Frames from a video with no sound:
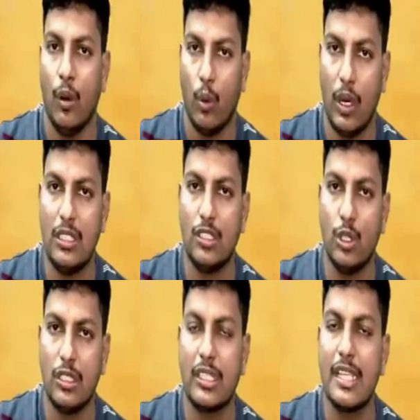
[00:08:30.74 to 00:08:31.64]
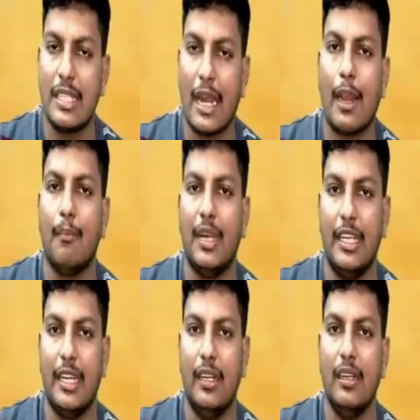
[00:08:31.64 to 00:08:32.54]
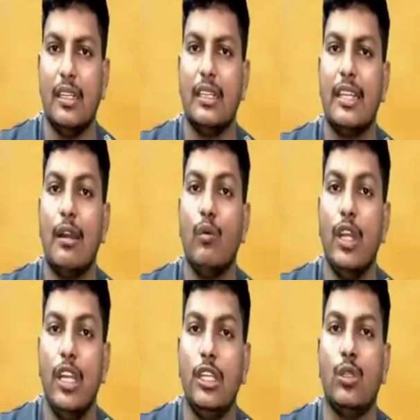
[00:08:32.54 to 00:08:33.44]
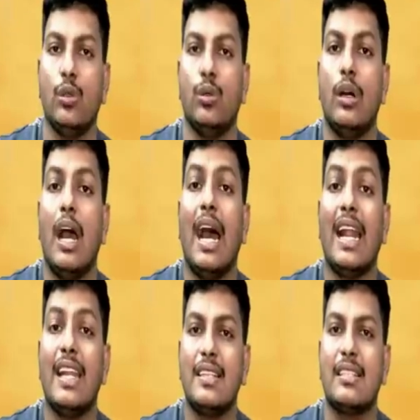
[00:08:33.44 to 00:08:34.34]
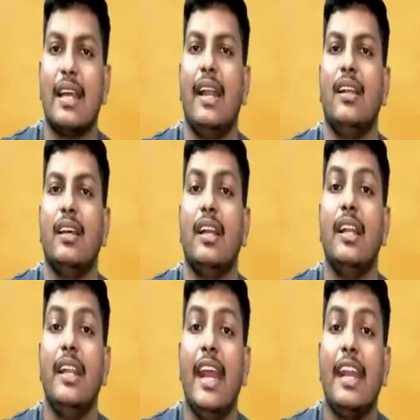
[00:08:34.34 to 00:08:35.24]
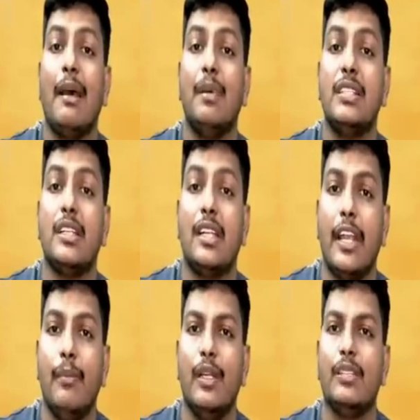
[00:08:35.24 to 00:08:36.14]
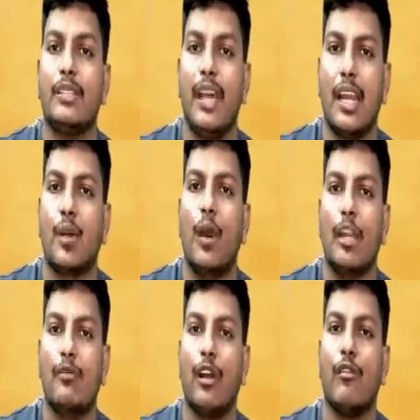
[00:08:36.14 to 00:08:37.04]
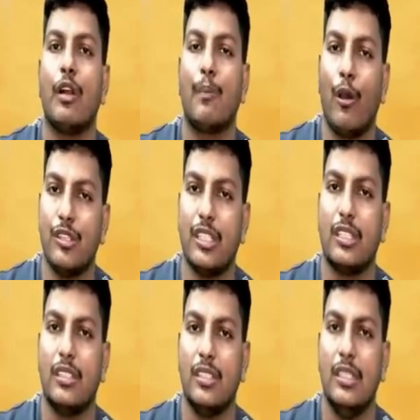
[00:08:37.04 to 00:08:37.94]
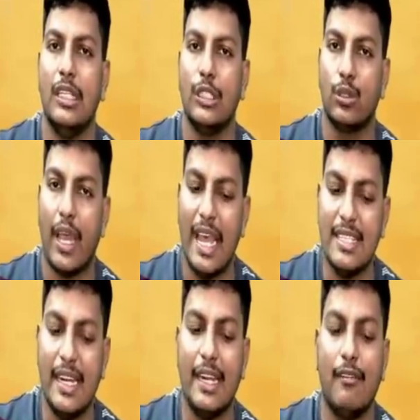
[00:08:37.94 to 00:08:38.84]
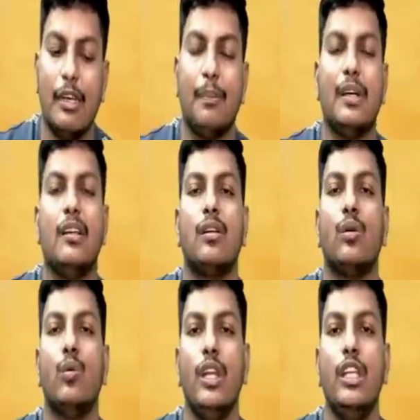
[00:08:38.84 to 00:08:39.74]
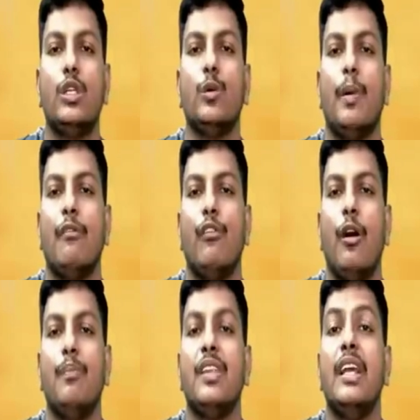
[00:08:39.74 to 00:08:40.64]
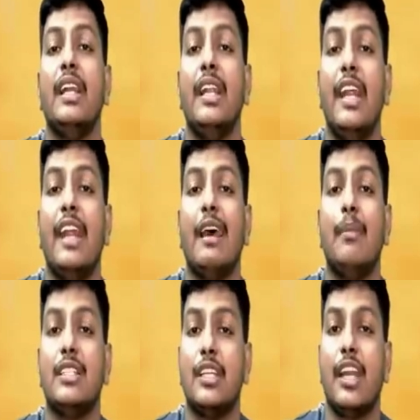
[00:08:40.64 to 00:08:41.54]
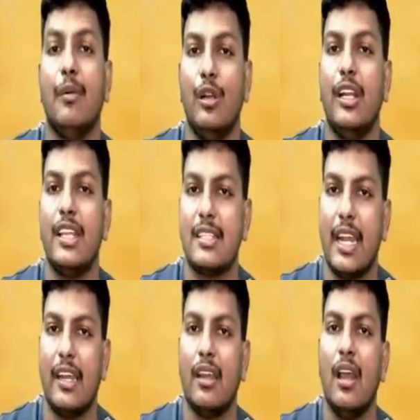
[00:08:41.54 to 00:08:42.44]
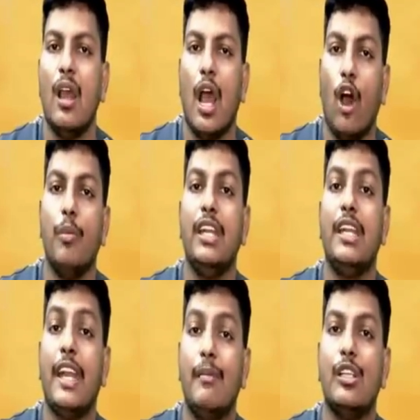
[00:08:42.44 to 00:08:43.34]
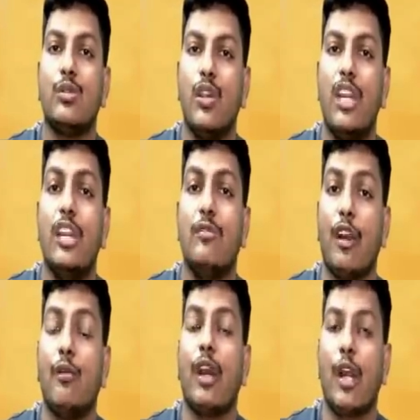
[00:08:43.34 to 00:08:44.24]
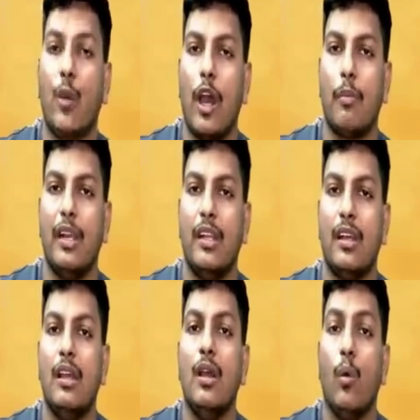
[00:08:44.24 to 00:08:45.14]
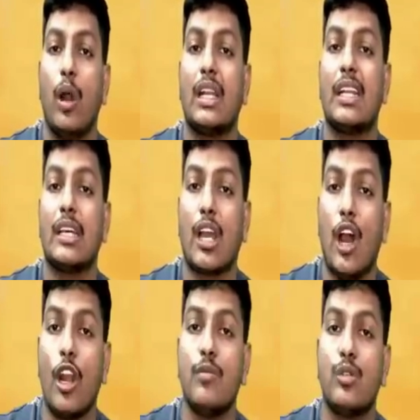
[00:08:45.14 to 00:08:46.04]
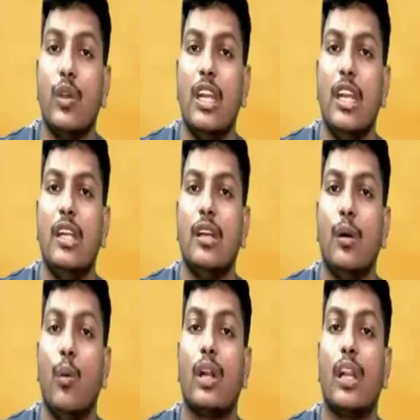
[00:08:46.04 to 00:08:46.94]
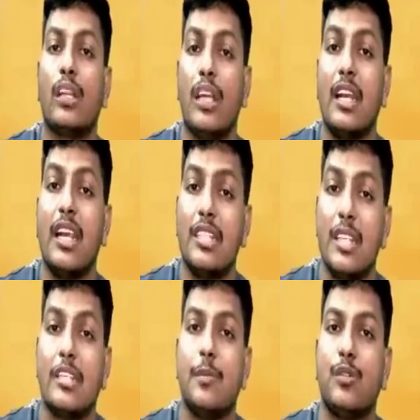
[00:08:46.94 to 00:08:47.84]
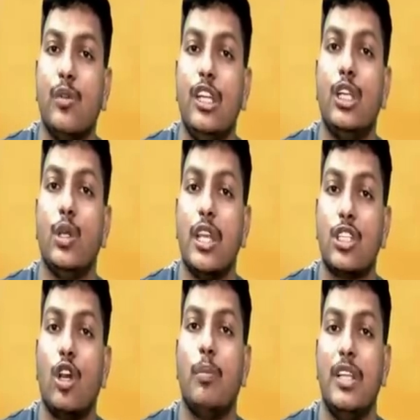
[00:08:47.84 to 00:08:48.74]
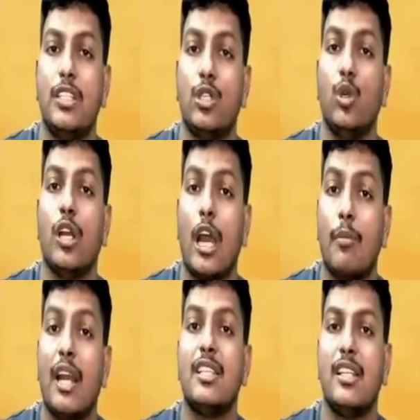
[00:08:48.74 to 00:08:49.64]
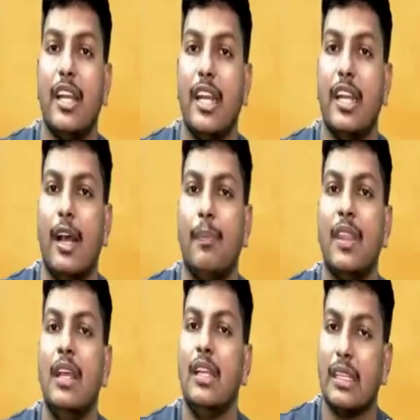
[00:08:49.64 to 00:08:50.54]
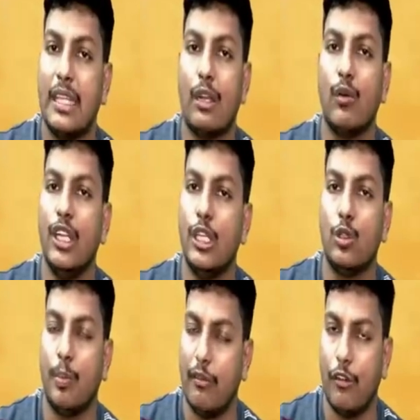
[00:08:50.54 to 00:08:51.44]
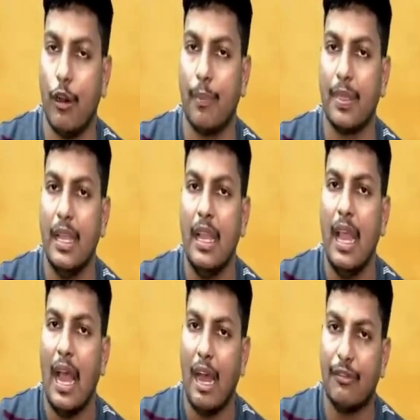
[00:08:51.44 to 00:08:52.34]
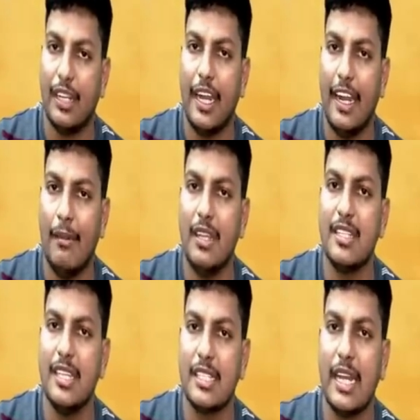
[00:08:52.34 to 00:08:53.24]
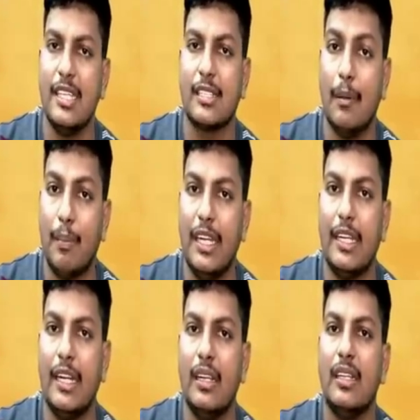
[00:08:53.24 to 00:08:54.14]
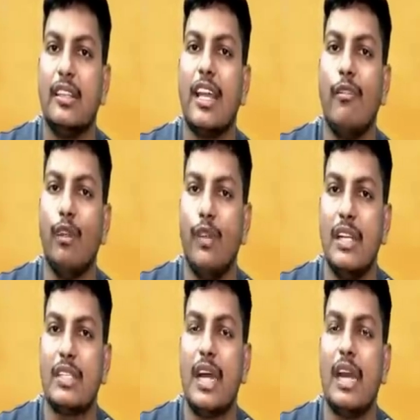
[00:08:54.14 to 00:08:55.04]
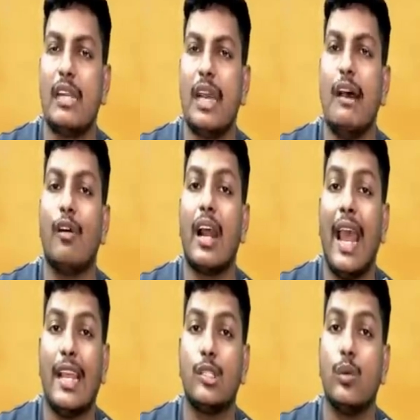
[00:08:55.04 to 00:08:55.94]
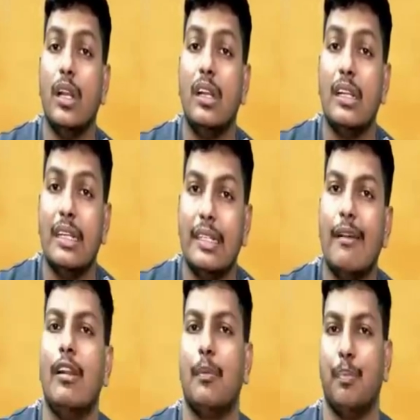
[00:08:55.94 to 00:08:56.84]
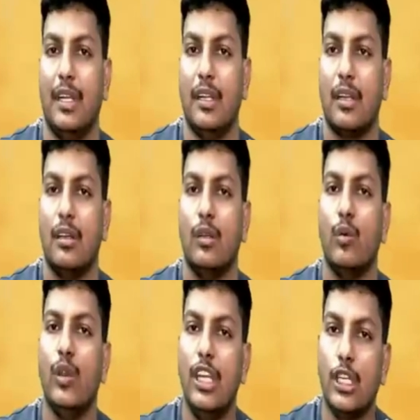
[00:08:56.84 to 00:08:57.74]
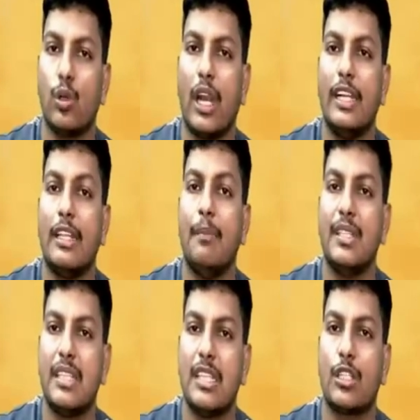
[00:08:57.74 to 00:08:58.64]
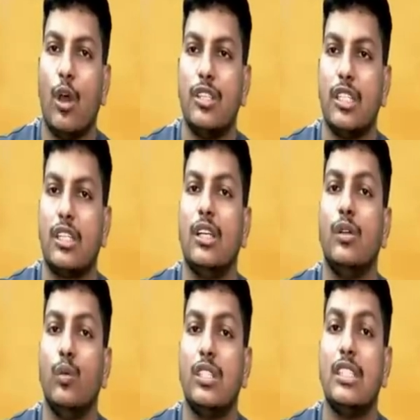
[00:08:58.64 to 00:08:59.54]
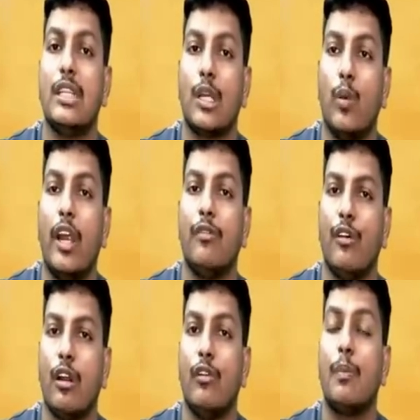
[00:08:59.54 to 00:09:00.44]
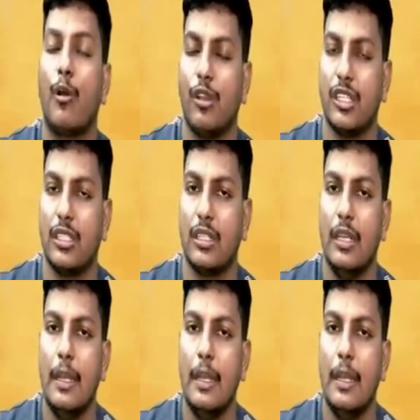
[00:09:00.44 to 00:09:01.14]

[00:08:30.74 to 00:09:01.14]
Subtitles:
Once those things are completed, then we need to understand database tables required for our project. So as a developer, we need to perform database table design. How many tables we need for our requirement, what are the columns we need, what are the relationships we need to establish to normalize the data that we need to perform. After database design is completed, then we will start our actual development. We need to write the business logic which is required for our project.